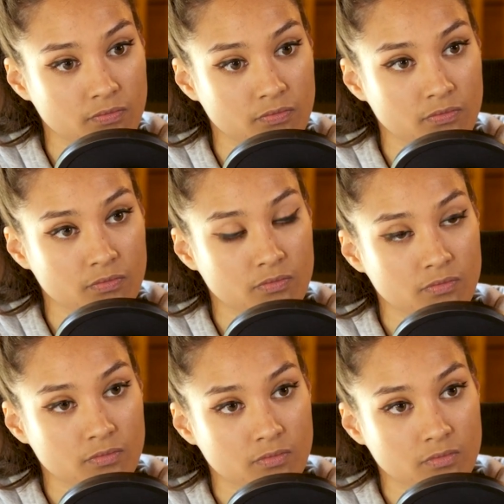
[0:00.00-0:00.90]

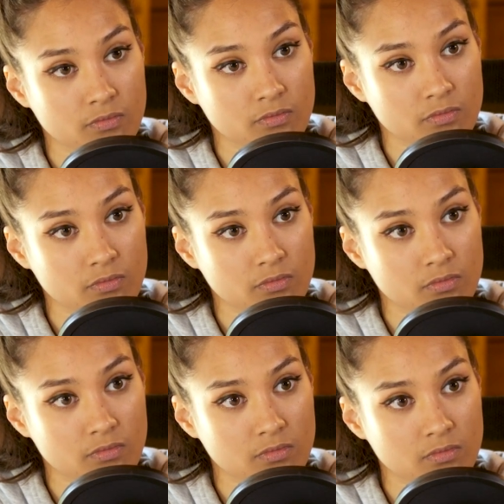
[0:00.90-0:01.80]

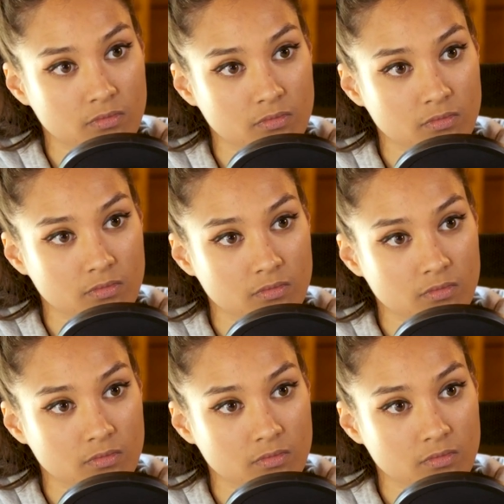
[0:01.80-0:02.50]
[no speech]